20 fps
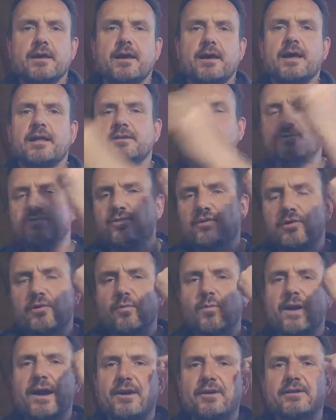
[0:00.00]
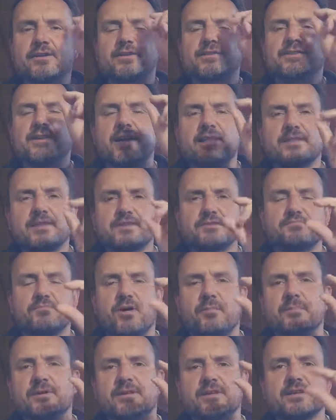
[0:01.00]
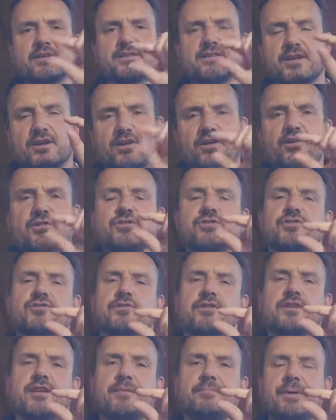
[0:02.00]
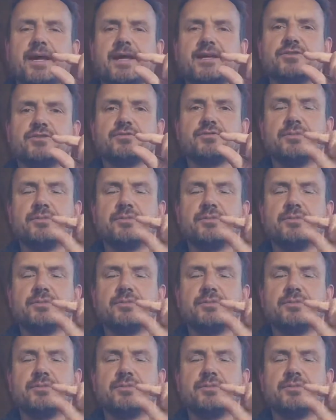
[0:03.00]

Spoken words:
And your awareness at this moment is the cursor on that page.